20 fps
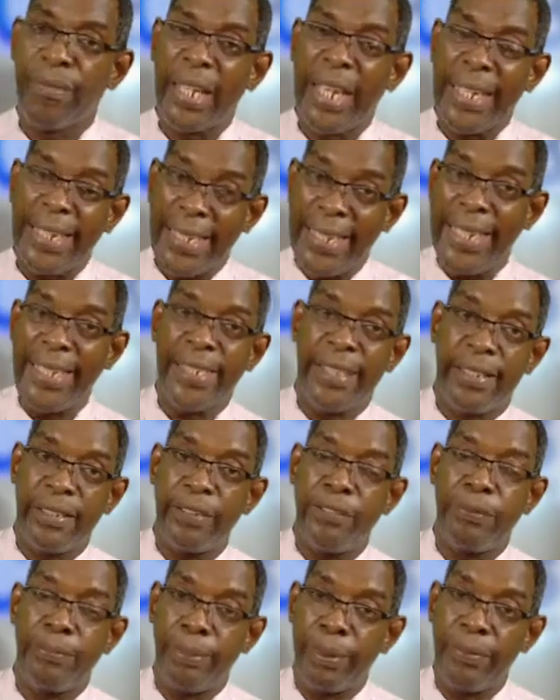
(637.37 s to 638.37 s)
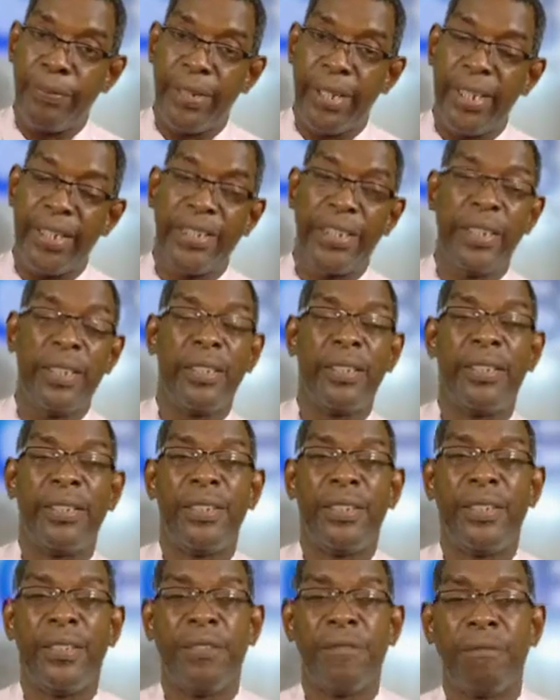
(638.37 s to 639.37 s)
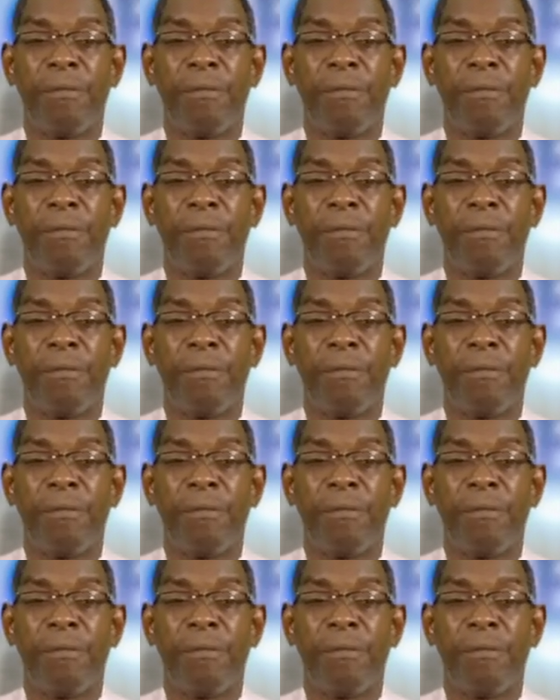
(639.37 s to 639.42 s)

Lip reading: a list of privileges